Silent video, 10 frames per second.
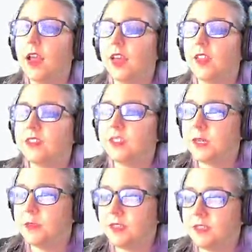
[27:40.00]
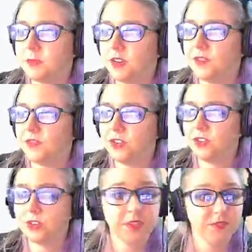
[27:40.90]
Now, there seemed to be some
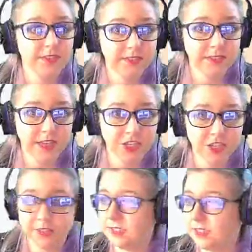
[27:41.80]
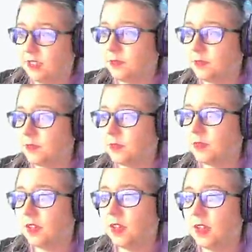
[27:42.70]
confusion with investigation C,
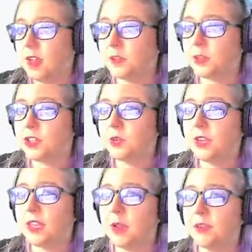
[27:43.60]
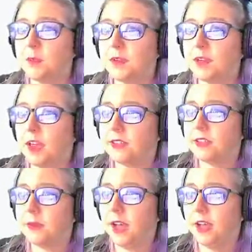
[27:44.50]
especially when it came to the
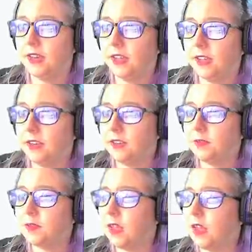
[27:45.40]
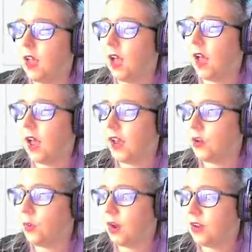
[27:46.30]
potassium iodide. I had
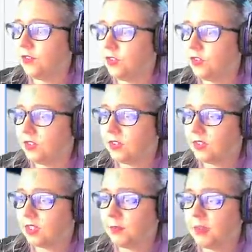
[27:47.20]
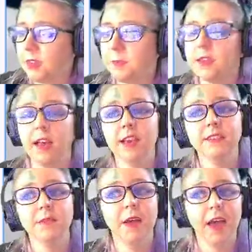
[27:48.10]
quite a few students telling me that
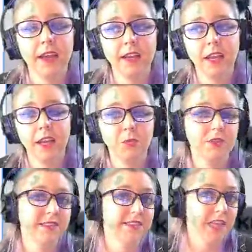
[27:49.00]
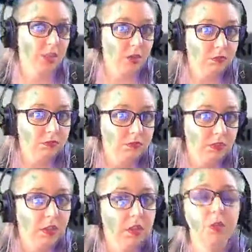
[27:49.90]
potassium iodide was a
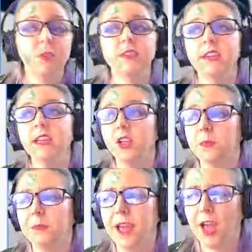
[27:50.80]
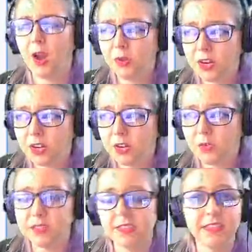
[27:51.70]
yellow powder,
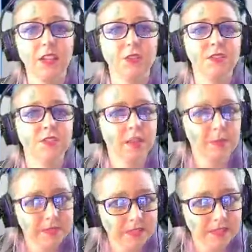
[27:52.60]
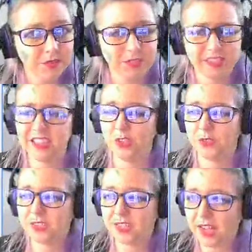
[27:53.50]
was a yellow substance, was a yellow
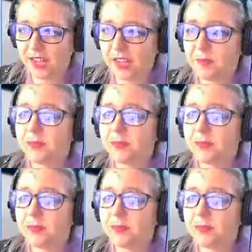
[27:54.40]
dye.